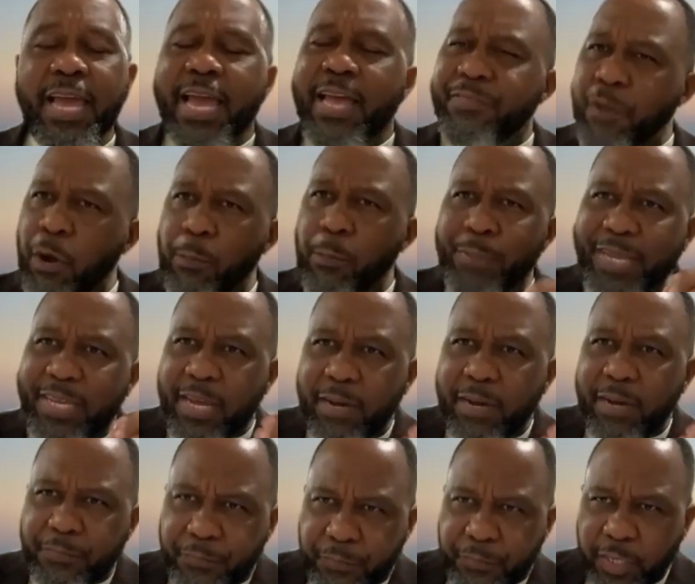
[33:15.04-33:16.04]
and don't
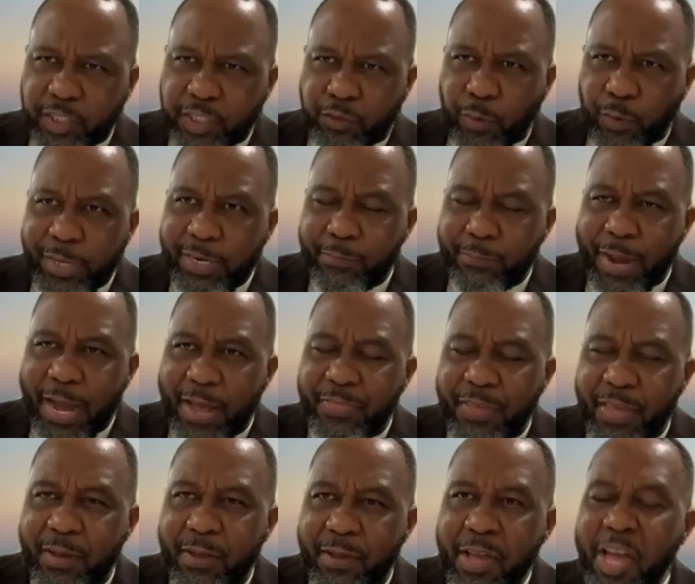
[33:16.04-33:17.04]
become frustrated by
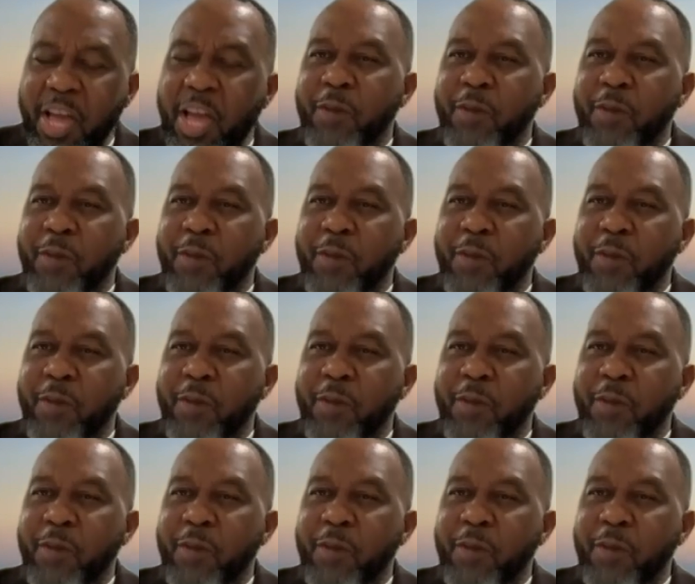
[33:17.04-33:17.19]
them.